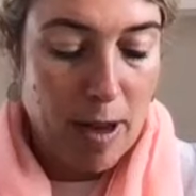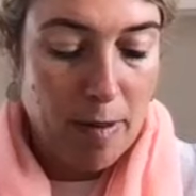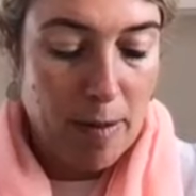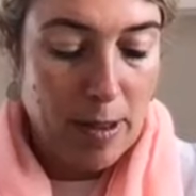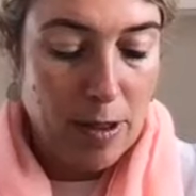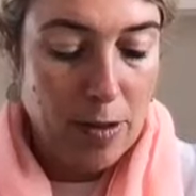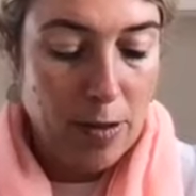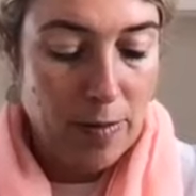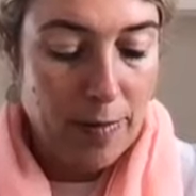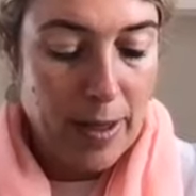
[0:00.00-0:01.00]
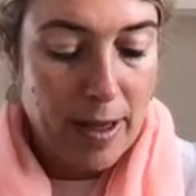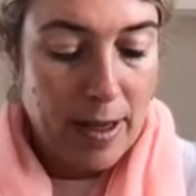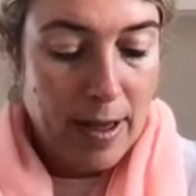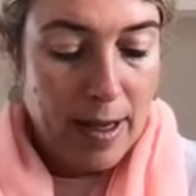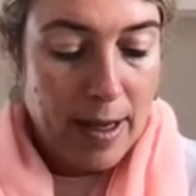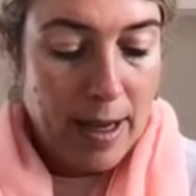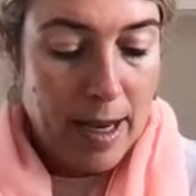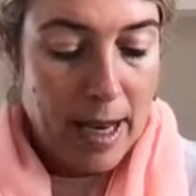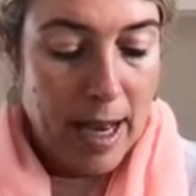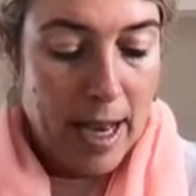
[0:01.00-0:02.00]
peppermint too.
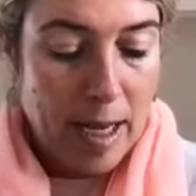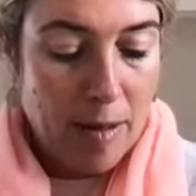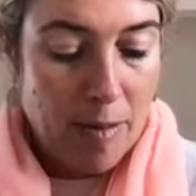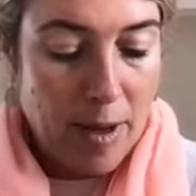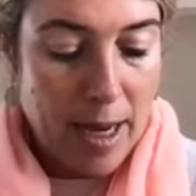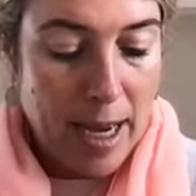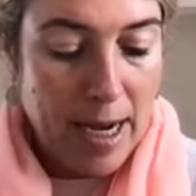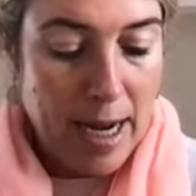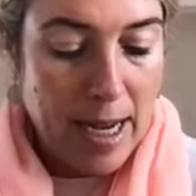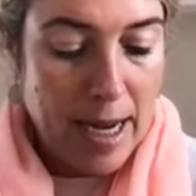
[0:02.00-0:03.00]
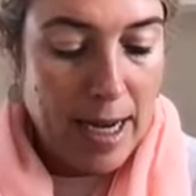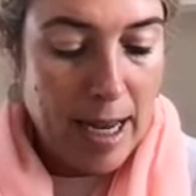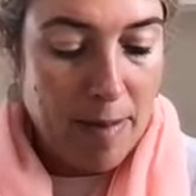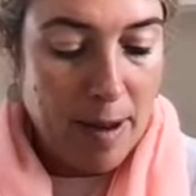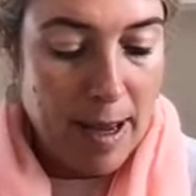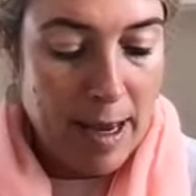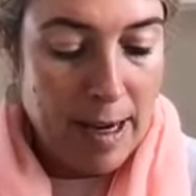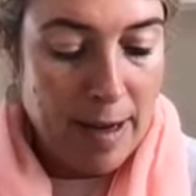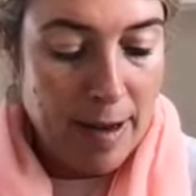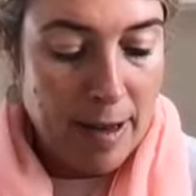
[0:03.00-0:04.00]
Headache and neck
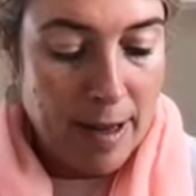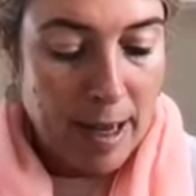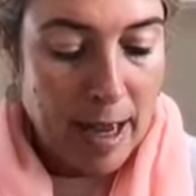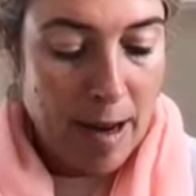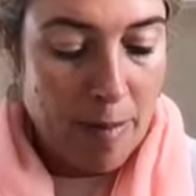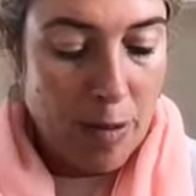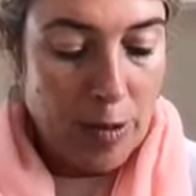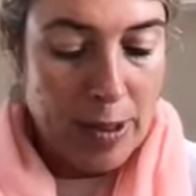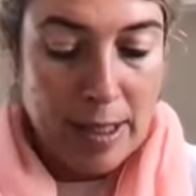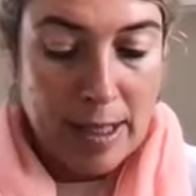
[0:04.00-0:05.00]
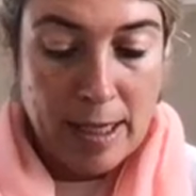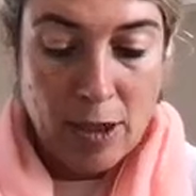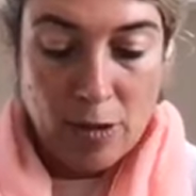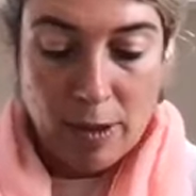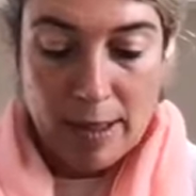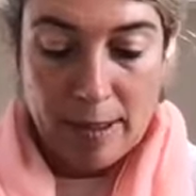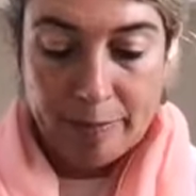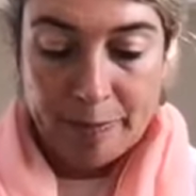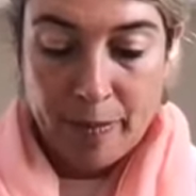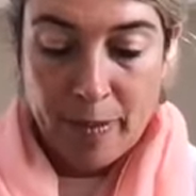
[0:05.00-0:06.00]
pain, and bruises and injuries.
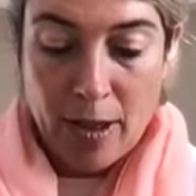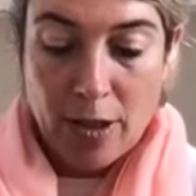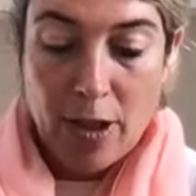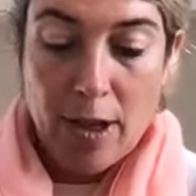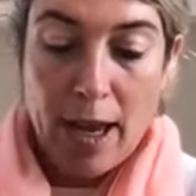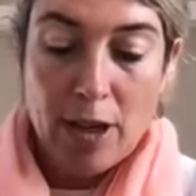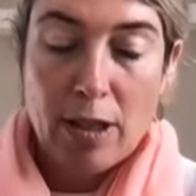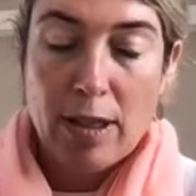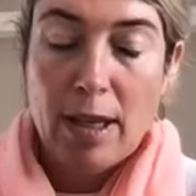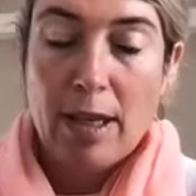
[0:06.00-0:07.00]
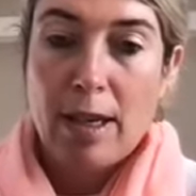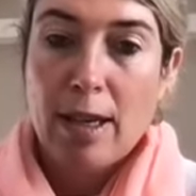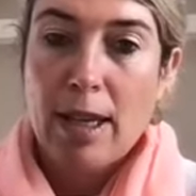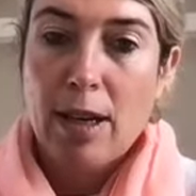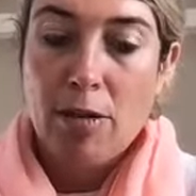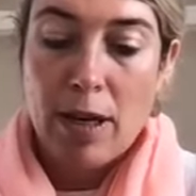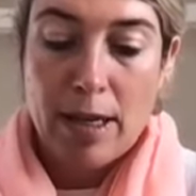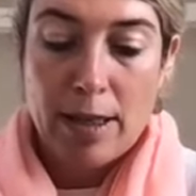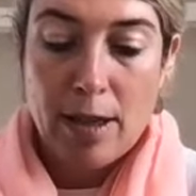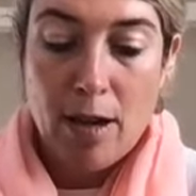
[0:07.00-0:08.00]
So actually the
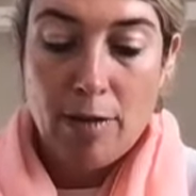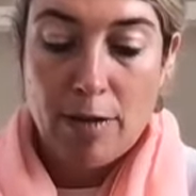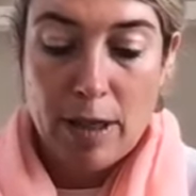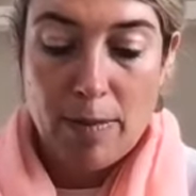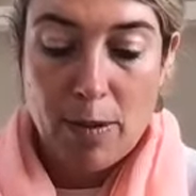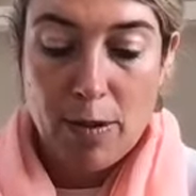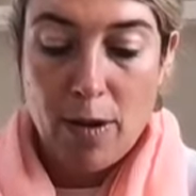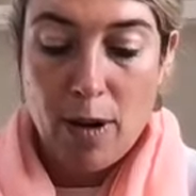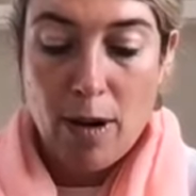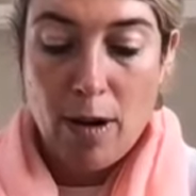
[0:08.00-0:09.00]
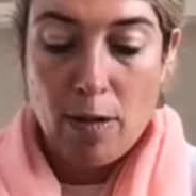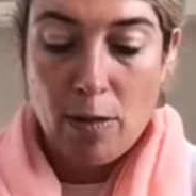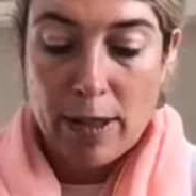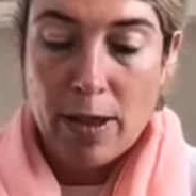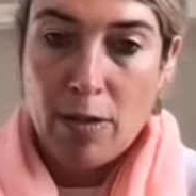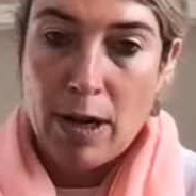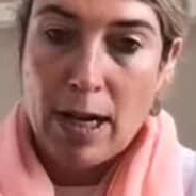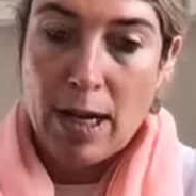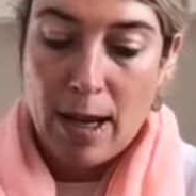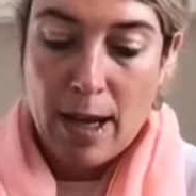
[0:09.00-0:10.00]
ingredients of Deep Blue are
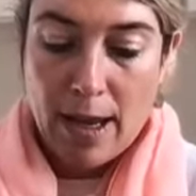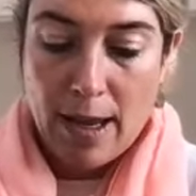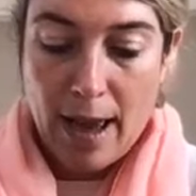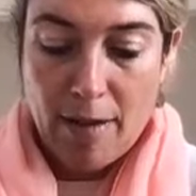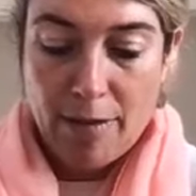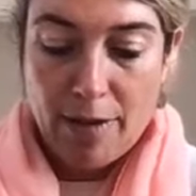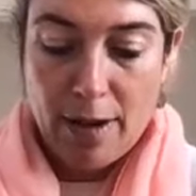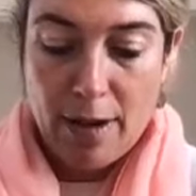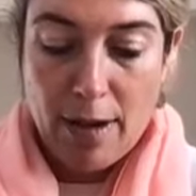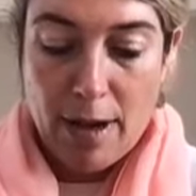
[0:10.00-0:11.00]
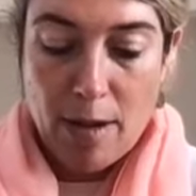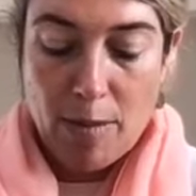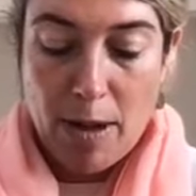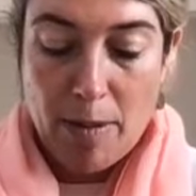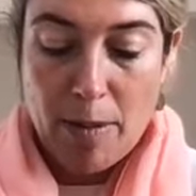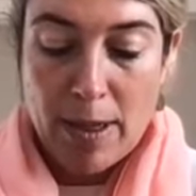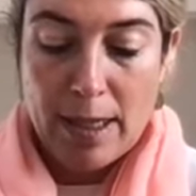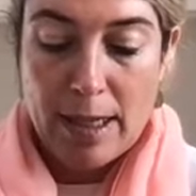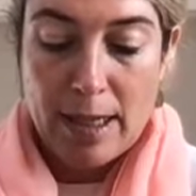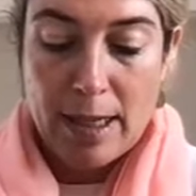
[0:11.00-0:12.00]
wintergreen, camphor,
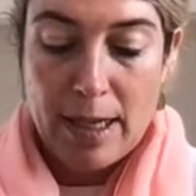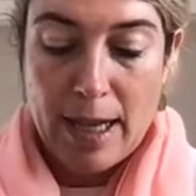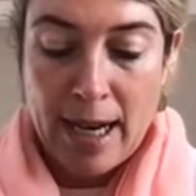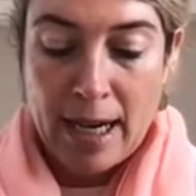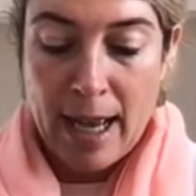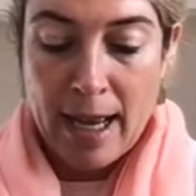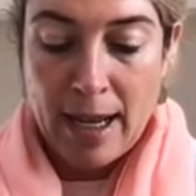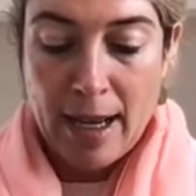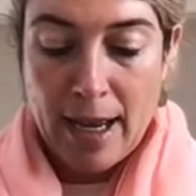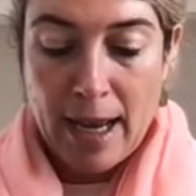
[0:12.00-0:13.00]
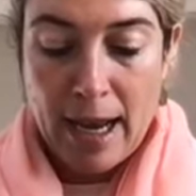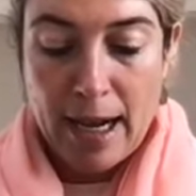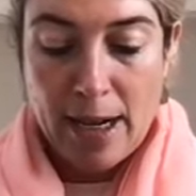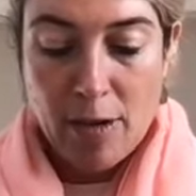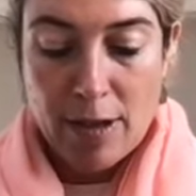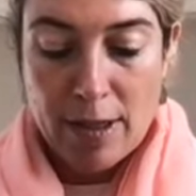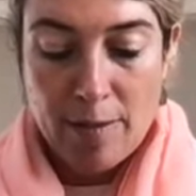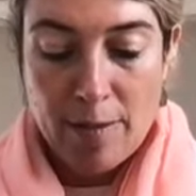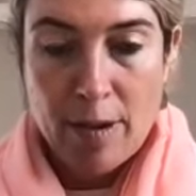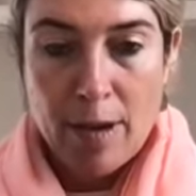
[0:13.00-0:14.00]
peppermint, lang lang,
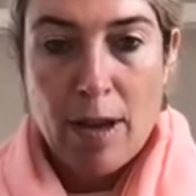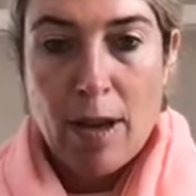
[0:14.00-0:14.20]
helichrysum,